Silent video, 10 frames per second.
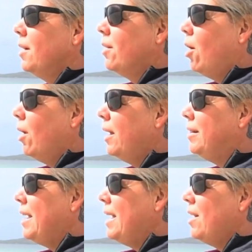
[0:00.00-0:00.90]
call it a
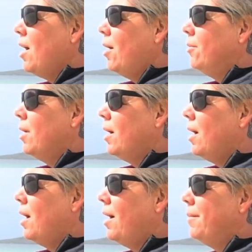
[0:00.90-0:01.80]
day now.
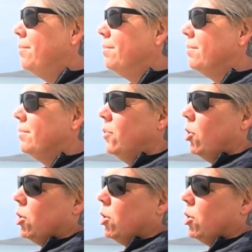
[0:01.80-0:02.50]
There's